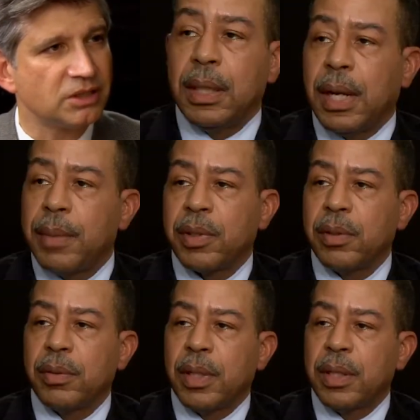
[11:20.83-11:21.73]
It
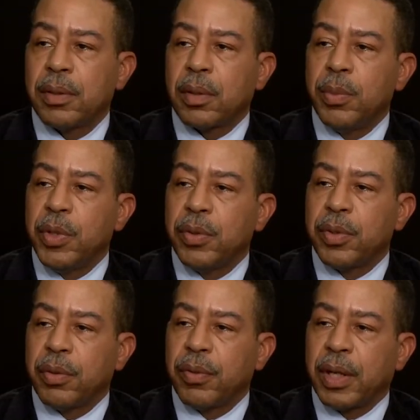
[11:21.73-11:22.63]
absolutely is a
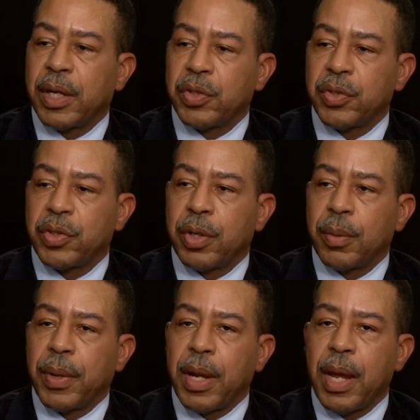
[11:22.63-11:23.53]
community relationship.
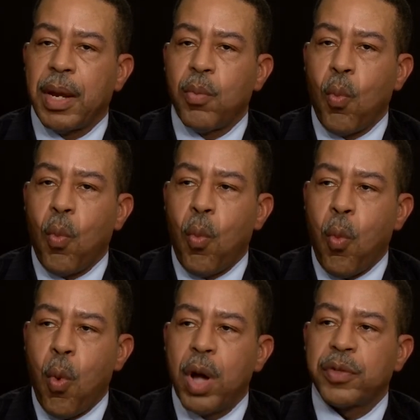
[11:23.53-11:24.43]
And
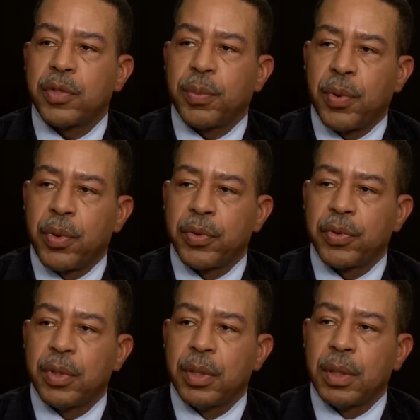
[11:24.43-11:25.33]
once a
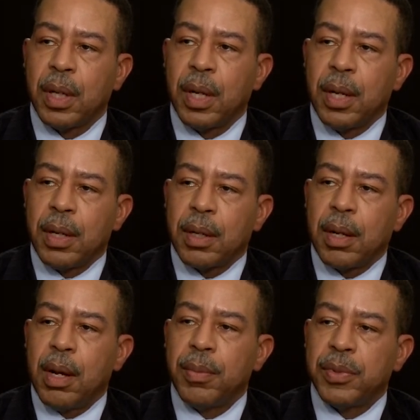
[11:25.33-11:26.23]
person
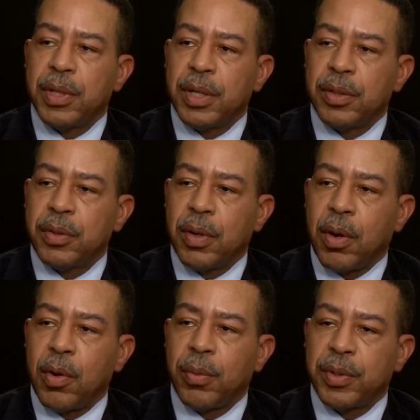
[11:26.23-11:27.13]
comes into the
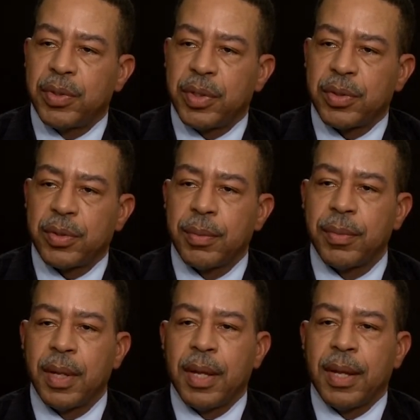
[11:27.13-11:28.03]
homeless system,